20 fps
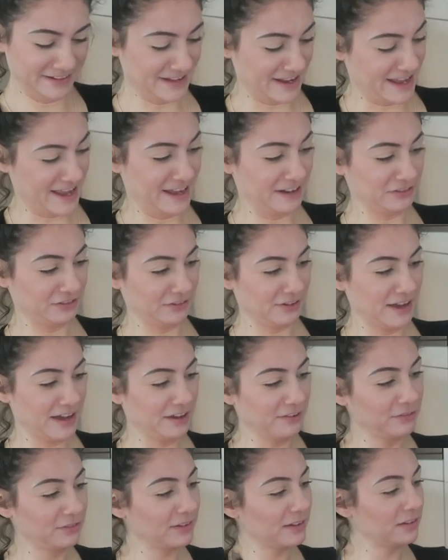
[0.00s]
I actually
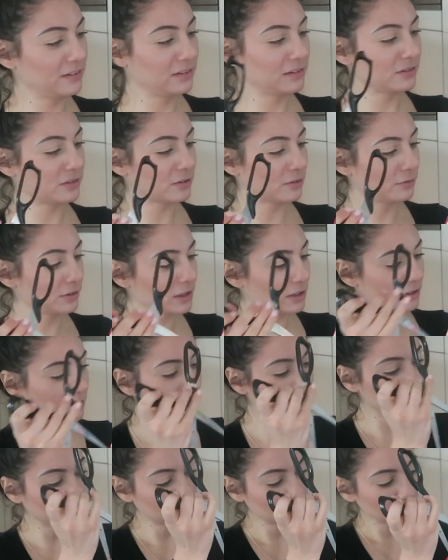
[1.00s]
have scissors over
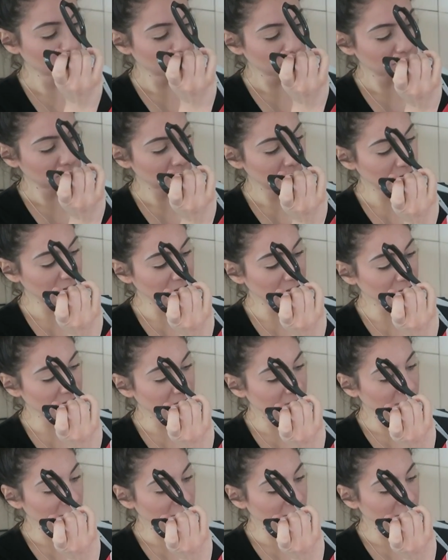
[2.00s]
here. Do